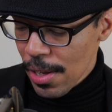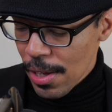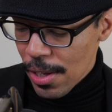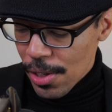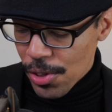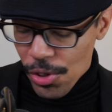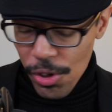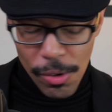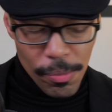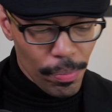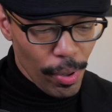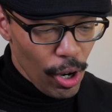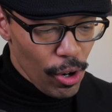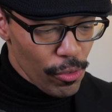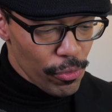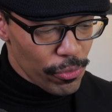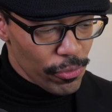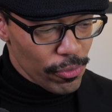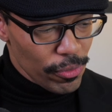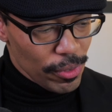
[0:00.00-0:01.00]
So
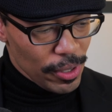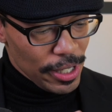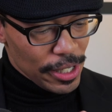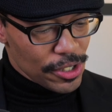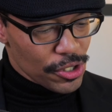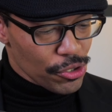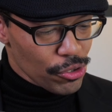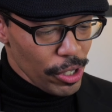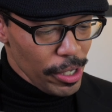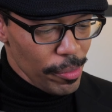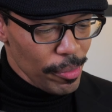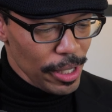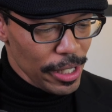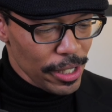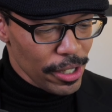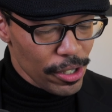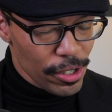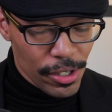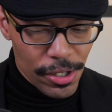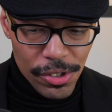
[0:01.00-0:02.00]
both extremely
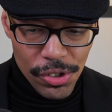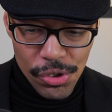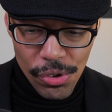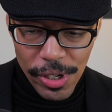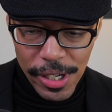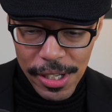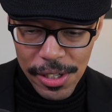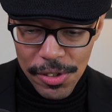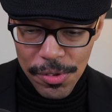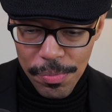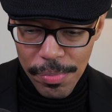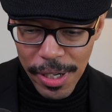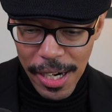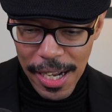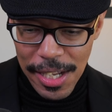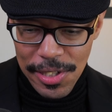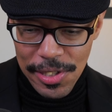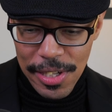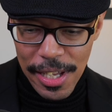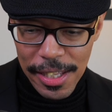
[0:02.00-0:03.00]
good drinks, but
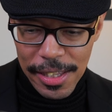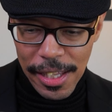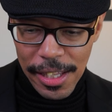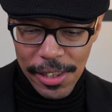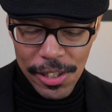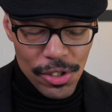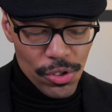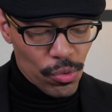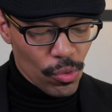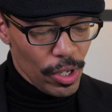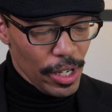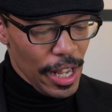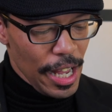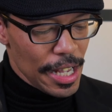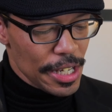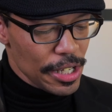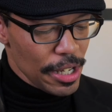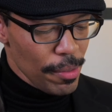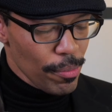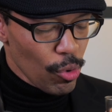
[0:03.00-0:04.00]
I said that this one
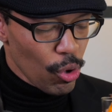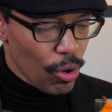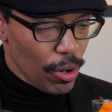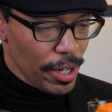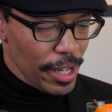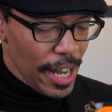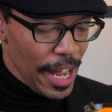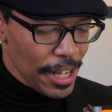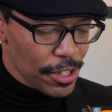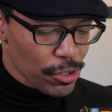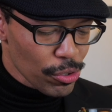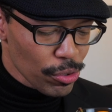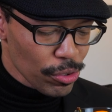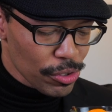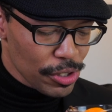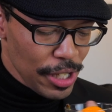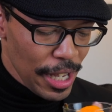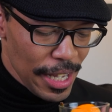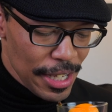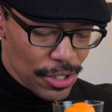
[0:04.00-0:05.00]
has a more natural
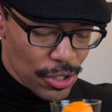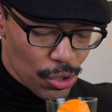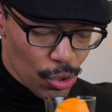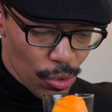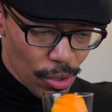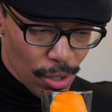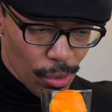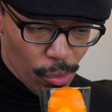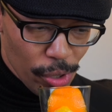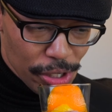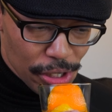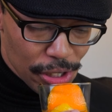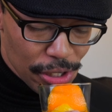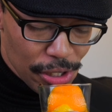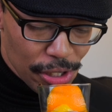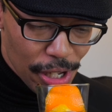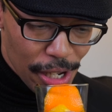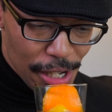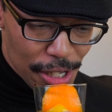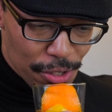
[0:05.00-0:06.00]
taste to it, which
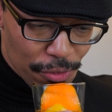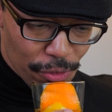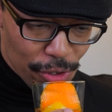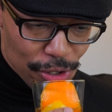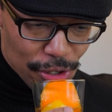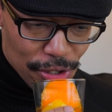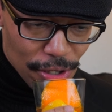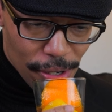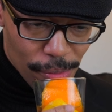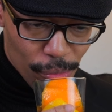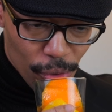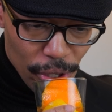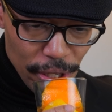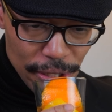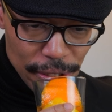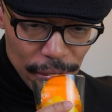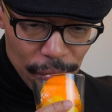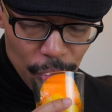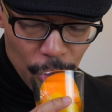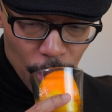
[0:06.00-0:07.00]
it does for some
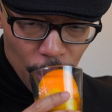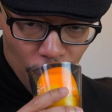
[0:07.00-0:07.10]
reason.